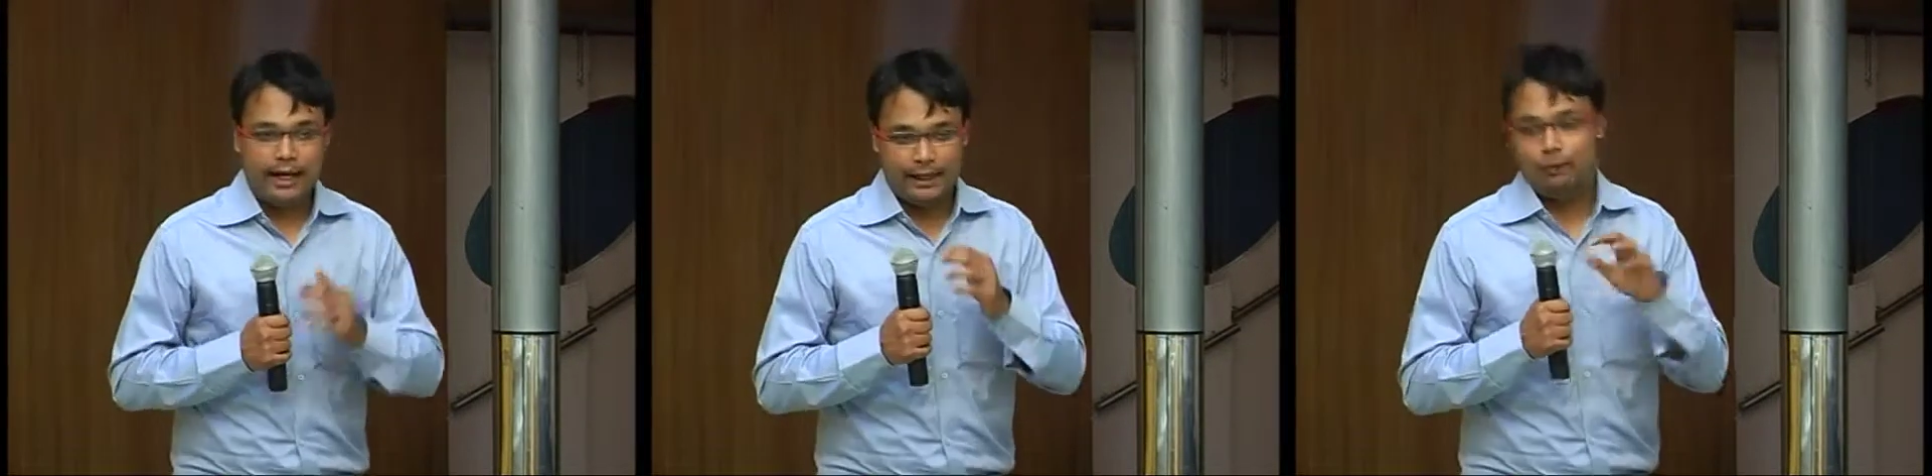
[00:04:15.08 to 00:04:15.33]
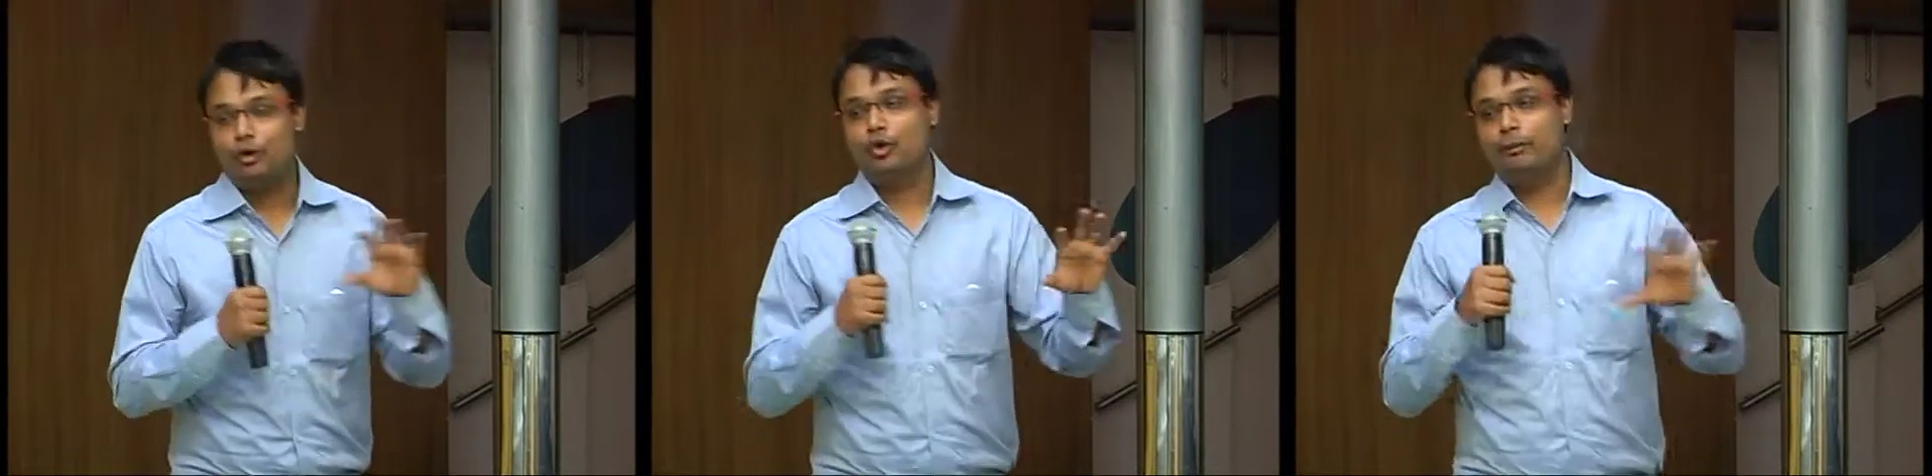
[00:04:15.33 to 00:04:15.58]

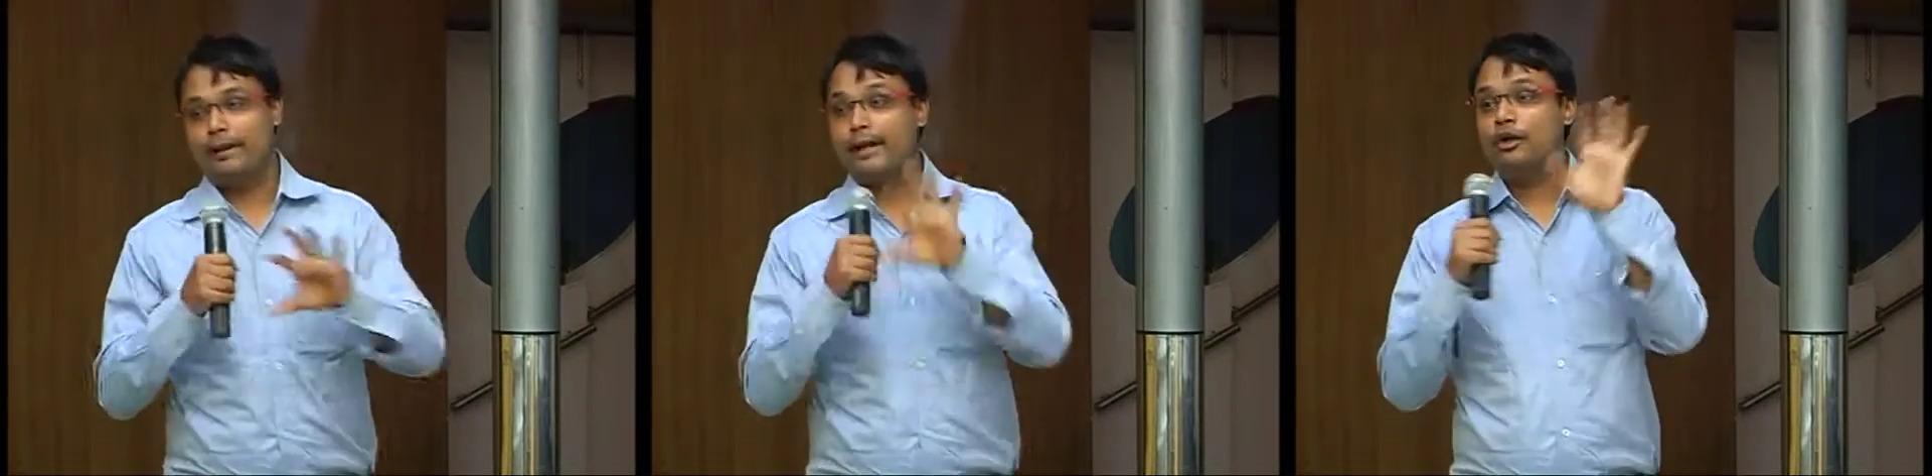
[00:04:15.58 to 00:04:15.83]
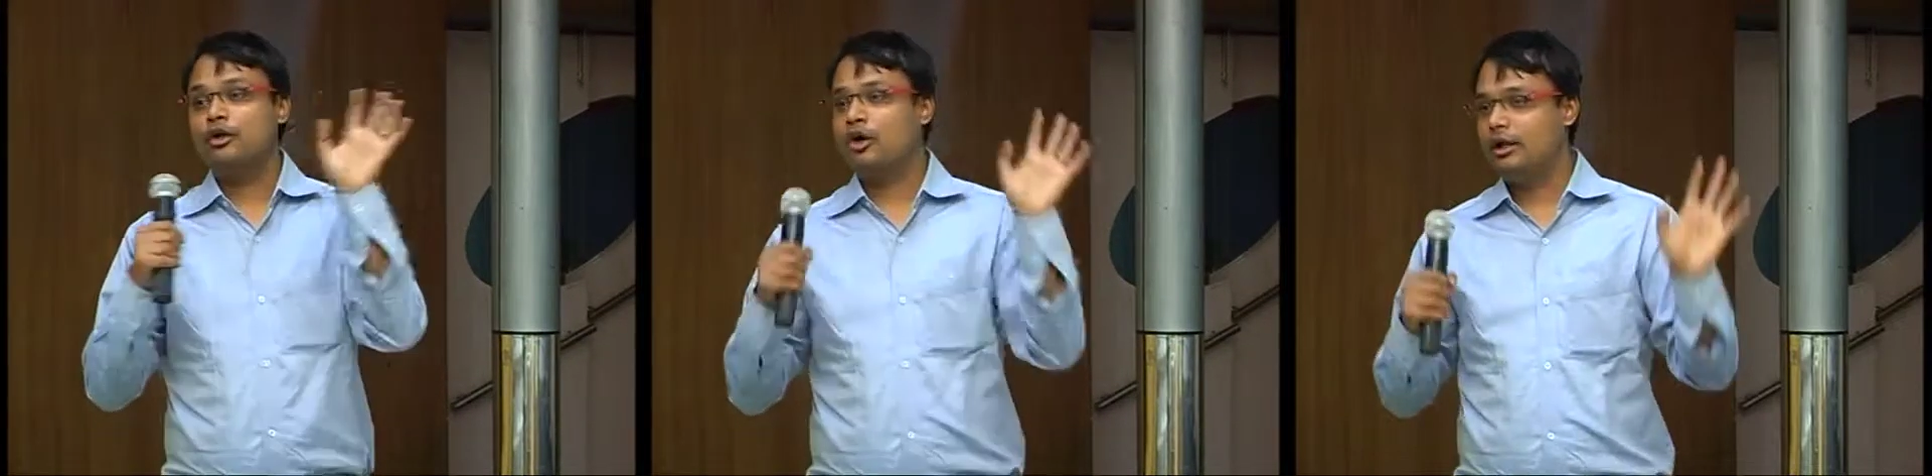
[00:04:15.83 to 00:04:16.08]
I want to apply
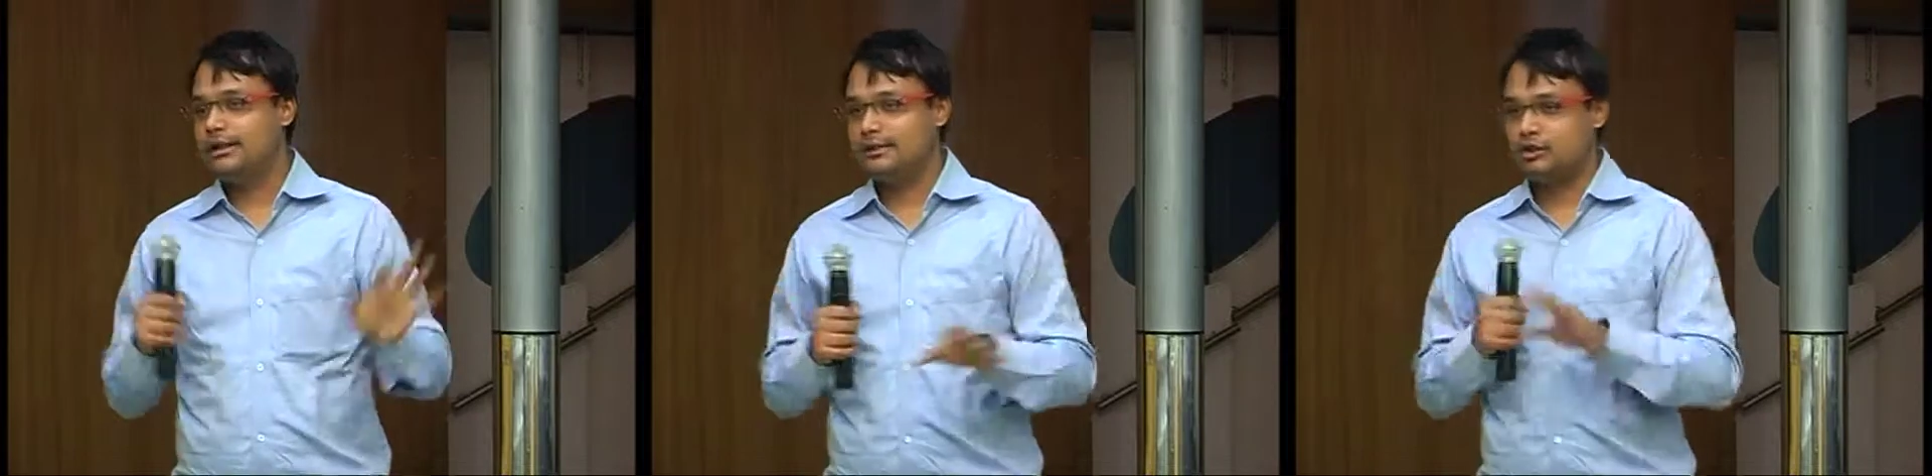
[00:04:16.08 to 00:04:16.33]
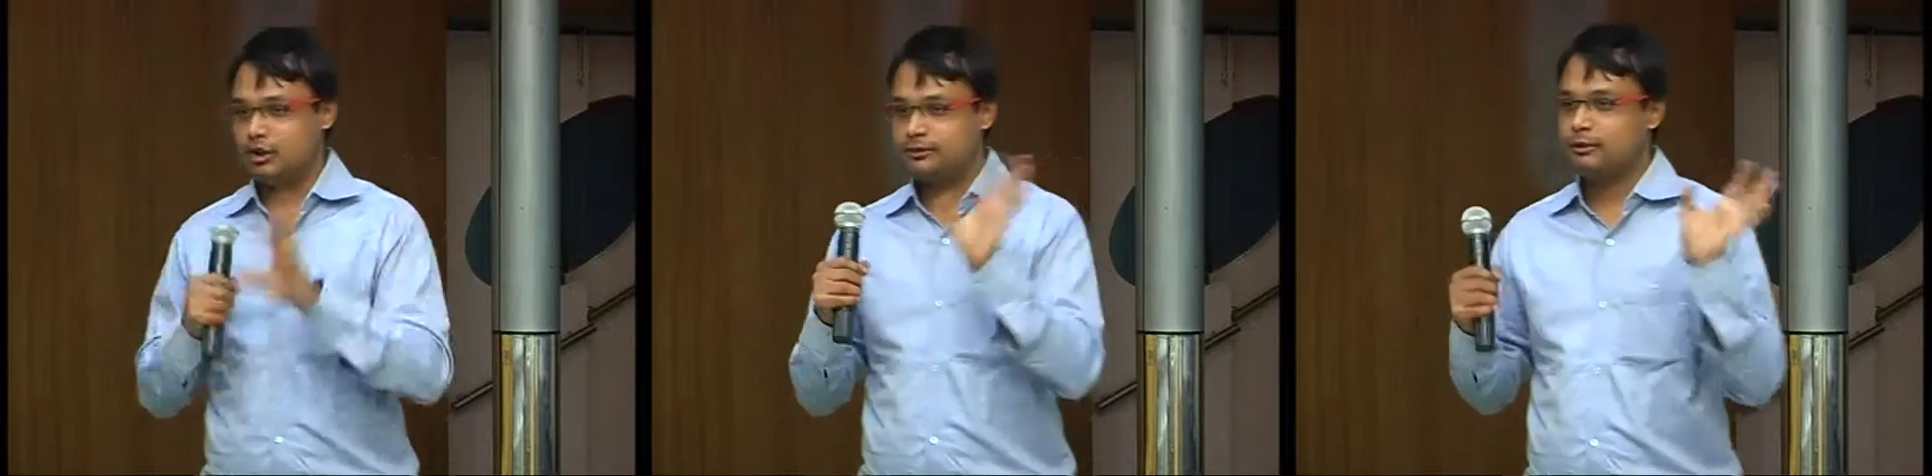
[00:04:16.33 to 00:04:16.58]
it on all the
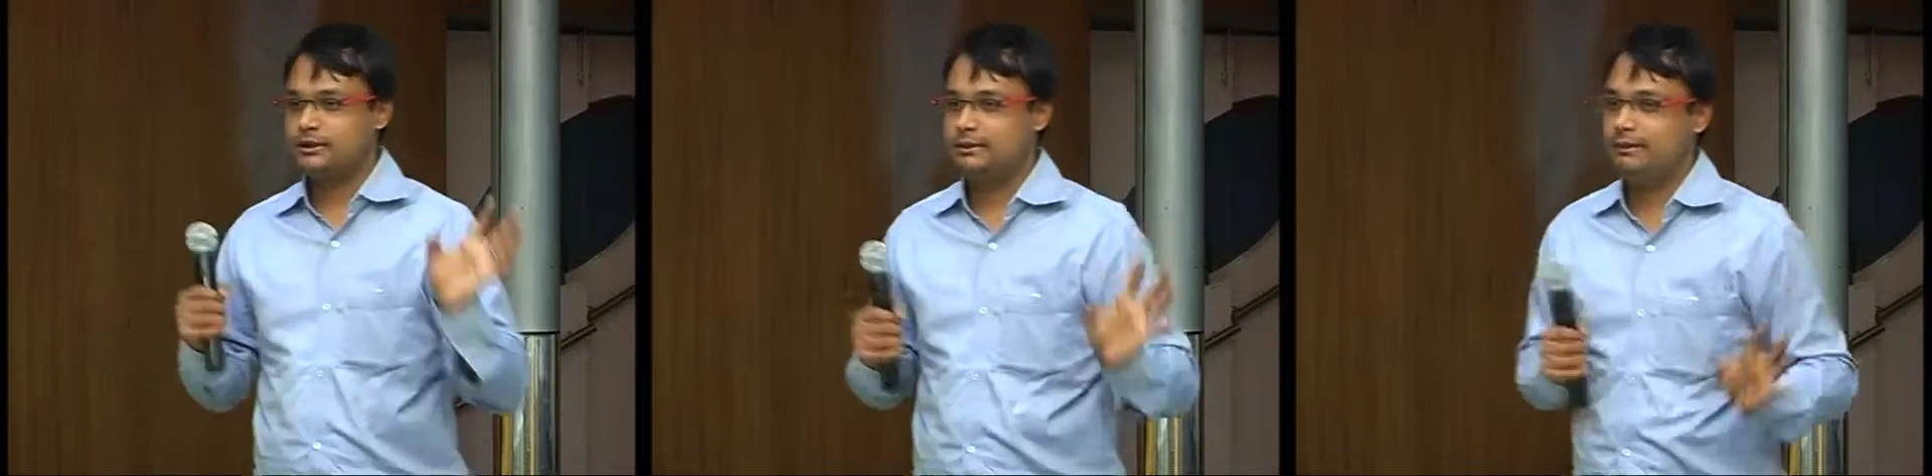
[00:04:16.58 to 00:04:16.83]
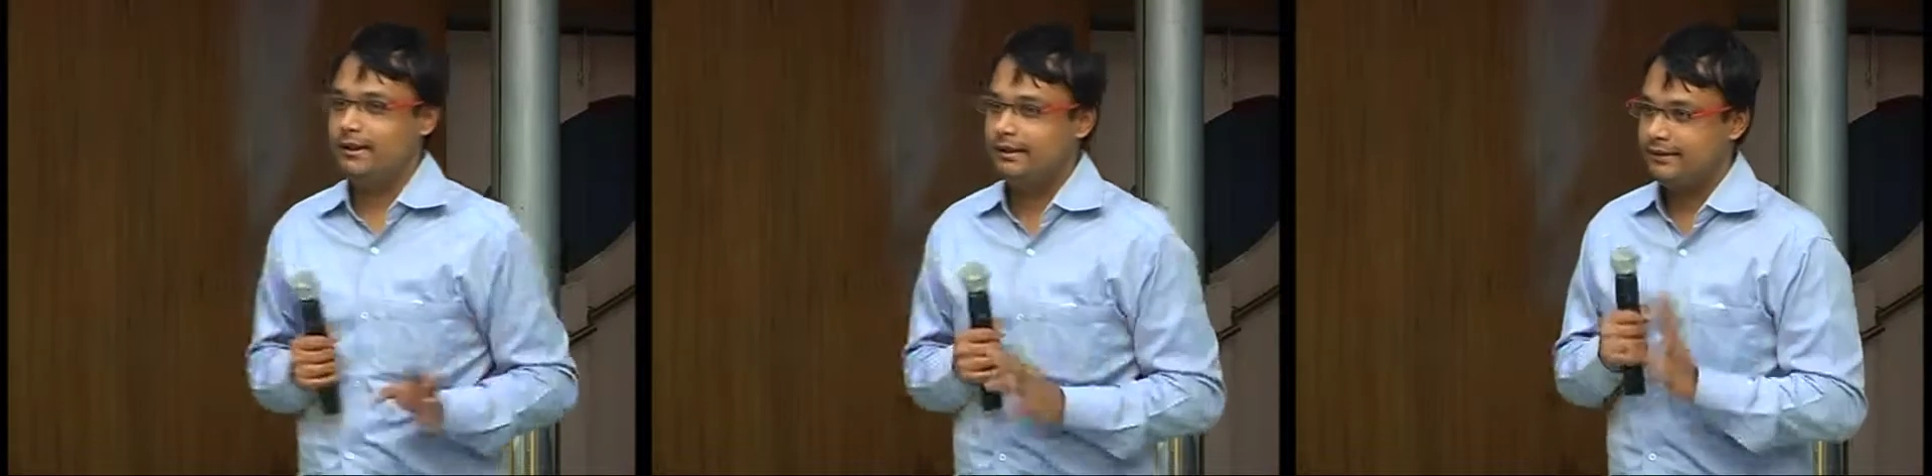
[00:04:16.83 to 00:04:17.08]
stocks
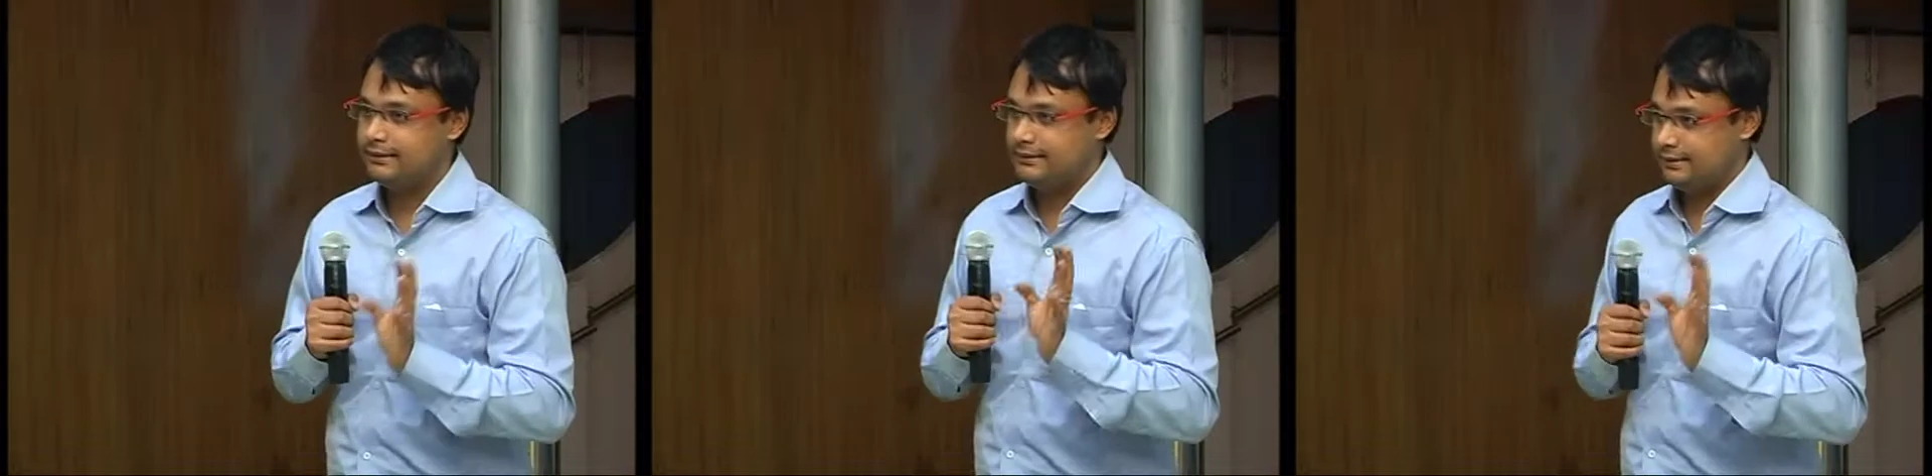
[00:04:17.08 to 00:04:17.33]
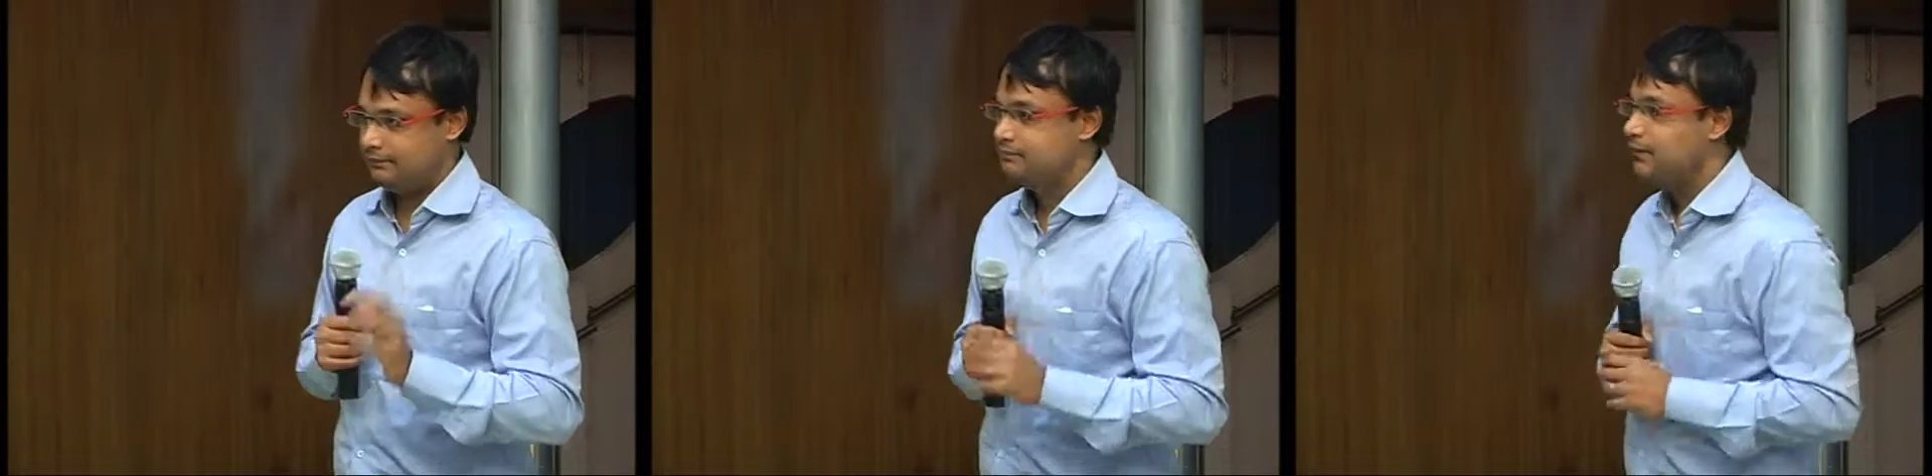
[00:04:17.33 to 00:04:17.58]
possible under the
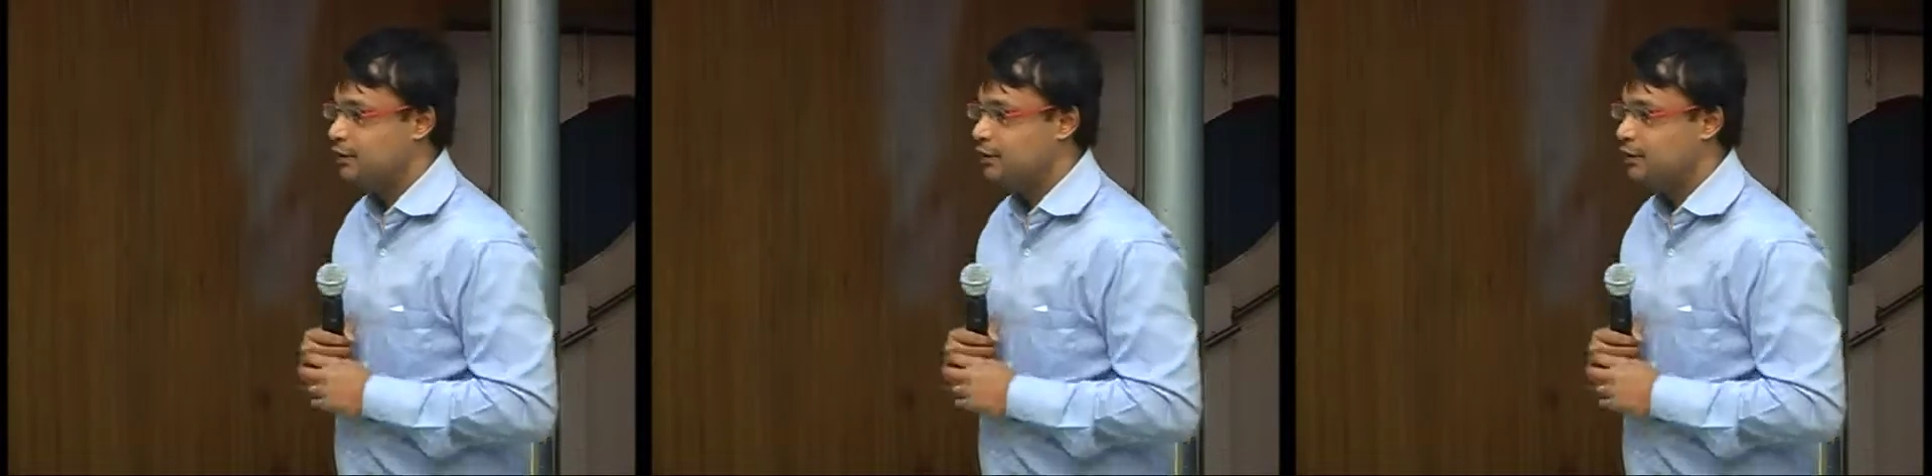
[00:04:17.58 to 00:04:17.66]
sun.